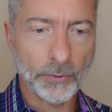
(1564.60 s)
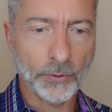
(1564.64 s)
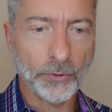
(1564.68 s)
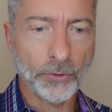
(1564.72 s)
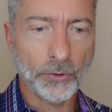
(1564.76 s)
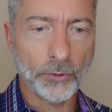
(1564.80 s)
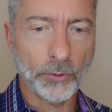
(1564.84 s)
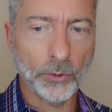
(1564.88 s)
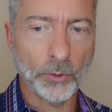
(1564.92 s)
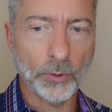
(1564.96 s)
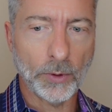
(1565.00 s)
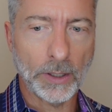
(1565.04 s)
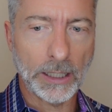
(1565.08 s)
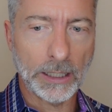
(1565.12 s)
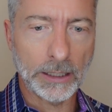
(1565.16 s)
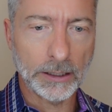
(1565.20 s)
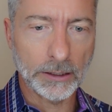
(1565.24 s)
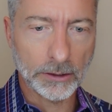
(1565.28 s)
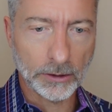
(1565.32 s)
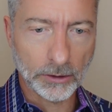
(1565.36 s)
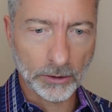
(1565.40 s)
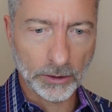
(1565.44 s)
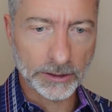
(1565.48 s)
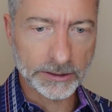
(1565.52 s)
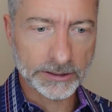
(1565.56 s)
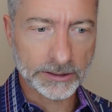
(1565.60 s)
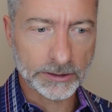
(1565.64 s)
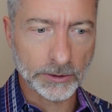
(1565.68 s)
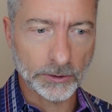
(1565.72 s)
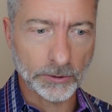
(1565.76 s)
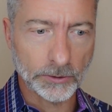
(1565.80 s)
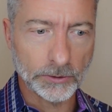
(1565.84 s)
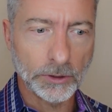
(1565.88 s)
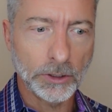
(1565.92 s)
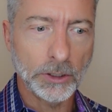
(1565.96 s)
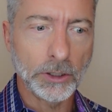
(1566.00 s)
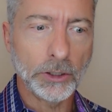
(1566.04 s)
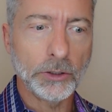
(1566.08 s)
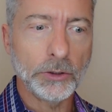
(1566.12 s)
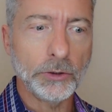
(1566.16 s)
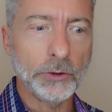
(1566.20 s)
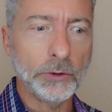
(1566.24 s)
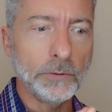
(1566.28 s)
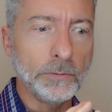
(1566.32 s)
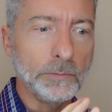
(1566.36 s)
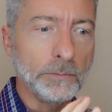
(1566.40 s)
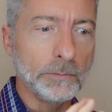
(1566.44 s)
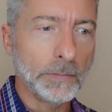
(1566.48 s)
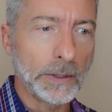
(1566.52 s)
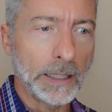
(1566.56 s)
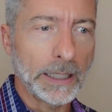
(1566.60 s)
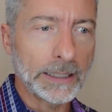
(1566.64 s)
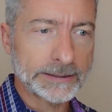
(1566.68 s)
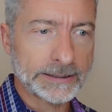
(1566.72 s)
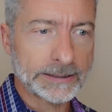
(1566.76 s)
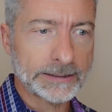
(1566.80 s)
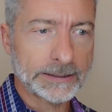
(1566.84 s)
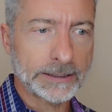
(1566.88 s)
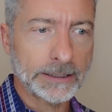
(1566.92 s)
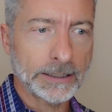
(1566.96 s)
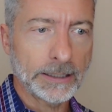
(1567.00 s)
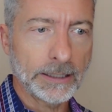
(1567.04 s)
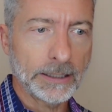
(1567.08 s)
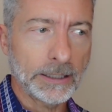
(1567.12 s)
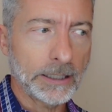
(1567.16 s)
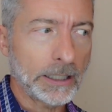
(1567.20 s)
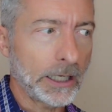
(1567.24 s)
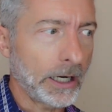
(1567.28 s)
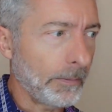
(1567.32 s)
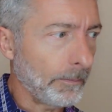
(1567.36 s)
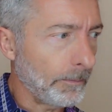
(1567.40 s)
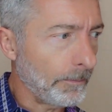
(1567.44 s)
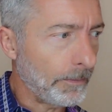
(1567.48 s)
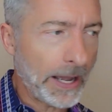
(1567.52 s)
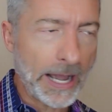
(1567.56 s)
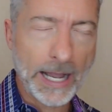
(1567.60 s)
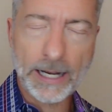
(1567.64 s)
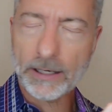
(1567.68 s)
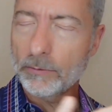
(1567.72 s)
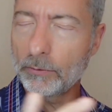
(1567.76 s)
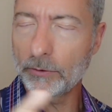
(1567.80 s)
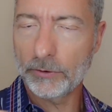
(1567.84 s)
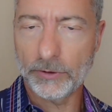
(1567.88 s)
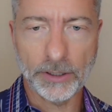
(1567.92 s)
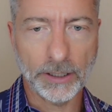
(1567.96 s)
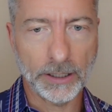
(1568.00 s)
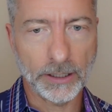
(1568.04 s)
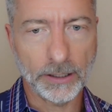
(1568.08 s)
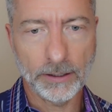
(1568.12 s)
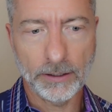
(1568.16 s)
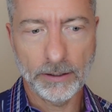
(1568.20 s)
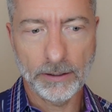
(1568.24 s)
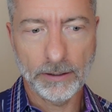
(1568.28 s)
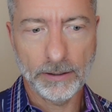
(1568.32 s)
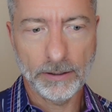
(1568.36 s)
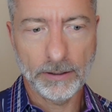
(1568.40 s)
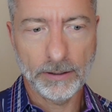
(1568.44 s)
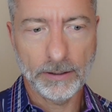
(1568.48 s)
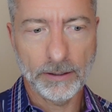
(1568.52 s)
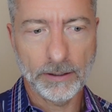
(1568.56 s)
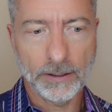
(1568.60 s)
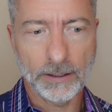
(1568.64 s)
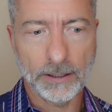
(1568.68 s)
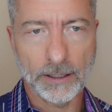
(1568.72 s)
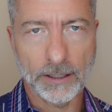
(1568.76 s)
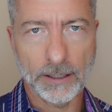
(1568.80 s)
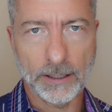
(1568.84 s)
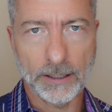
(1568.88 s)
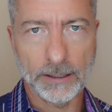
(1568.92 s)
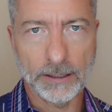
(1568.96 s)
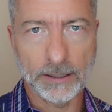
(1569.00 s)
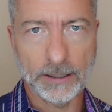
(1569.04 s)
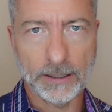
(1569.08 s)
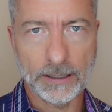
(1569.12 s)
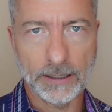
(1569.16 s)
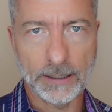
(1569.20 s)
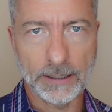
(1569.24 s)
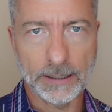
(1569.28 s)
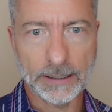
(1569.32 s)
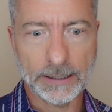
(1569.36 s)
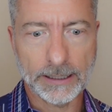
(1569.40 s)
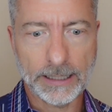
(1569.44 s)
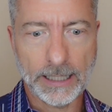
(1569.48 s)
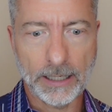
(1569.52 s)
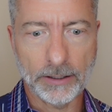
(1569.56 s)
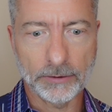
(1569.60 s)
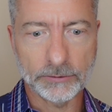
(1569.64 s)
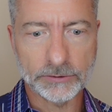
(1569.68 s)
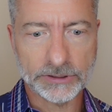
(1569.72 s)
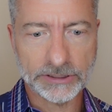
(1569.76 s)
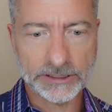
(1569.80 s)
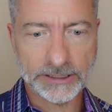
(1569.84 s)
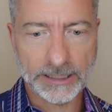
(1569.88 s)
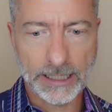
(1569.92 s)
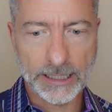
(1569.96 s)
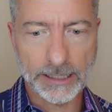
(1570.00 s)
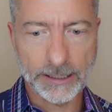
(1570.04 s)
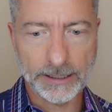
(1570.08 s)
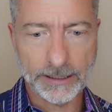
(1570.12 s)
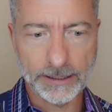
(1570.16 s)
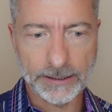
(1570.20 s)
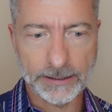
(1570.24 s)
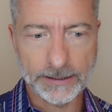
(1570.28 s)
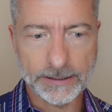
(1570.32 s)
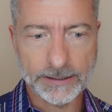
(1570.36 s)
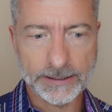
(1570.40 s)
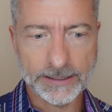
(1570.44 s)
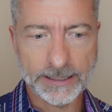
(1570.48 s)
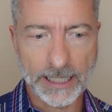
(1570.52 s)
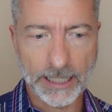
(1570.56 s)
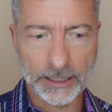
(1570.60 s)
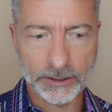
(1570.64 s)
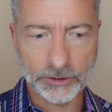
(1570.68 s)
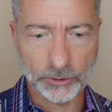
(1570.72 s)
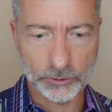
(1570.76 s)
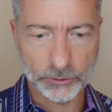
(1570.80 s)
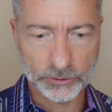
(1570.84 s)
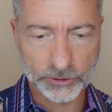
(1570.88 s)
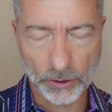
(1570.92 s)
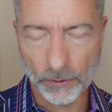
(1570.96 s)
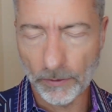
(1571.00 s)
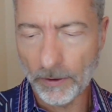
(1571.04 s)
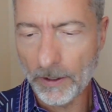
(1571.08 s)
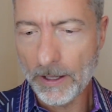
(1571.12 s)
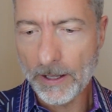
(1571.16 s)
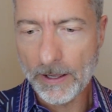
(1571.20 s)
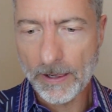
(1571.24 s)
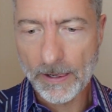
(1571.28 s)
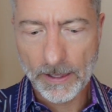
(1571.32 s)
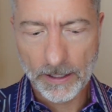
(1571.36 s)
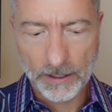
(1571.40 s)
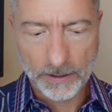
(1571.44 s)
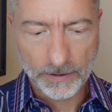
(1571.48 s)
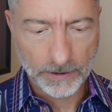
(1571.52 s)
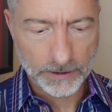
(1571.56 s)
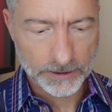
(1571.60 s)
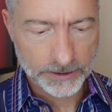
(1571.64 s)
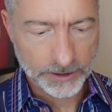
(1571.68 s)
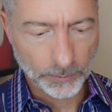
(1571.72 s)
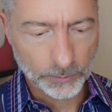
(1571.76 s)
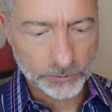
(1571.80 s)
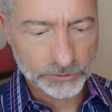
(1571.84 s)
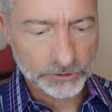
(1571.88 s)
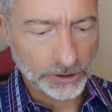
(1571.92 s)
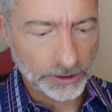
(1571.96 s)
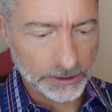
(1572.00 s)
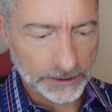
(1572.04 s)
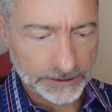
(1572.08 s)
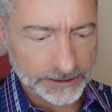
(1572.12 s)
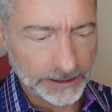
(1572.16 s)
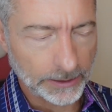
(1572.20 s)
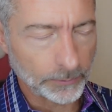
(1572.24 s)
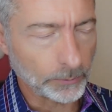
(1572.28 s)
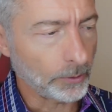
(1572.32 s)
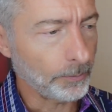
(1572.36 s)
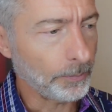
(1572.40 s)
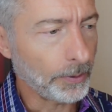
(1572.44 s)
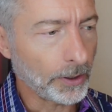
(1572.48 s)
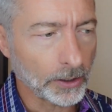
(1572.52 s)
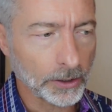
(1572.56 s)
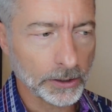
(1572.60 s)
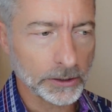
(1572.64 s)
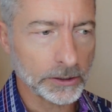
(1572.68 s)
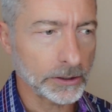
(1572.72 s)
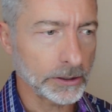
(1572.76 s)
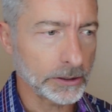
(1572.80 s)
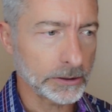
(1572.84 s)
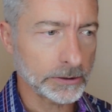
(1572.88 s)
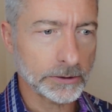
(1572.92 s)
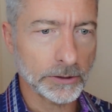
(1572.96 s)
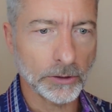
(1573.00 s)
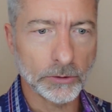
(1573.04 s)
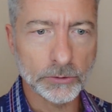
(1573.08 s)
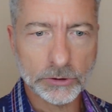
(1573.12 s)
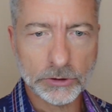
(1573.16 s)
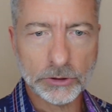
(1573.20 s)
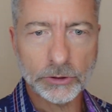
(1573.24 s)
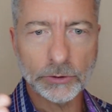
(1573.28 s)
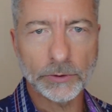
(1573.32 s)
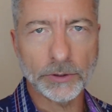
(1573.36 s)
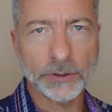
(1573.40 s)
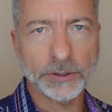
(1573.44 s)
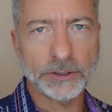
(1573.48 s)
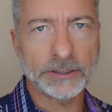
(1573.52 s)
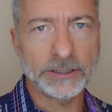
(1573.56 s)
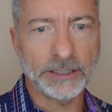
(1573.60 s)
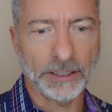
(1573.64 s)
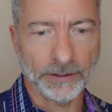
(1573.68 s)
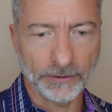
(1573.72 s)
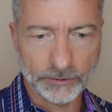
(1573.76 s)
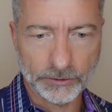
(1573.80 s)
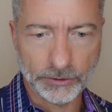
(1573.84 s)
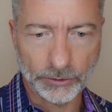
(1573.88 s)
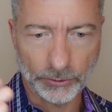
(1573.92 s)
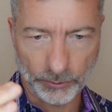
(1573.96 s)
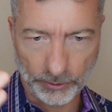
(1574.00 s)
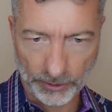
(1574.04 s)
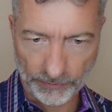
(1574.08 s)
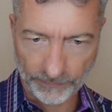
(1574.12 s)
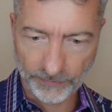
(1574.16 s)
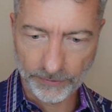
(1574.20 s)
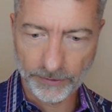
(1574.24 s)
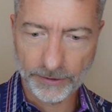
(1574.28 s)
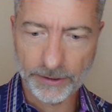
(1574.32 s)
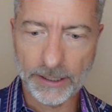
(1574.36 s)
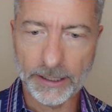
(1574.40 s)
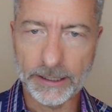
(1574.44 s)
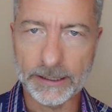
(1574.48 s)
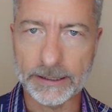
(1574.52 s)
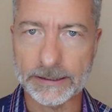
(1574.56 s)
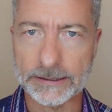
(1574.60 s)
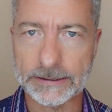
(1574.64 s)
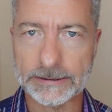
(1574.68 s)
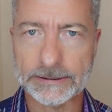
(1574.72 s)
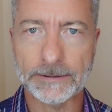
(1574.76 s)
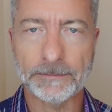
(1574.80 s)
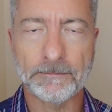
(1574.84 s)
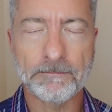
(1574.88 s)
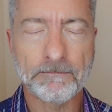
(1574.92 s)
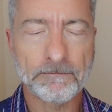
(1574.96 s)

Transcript: through a lawsuit, you must come back with an account stated statute. So someone's going to say, well, Parker, those two are two different things.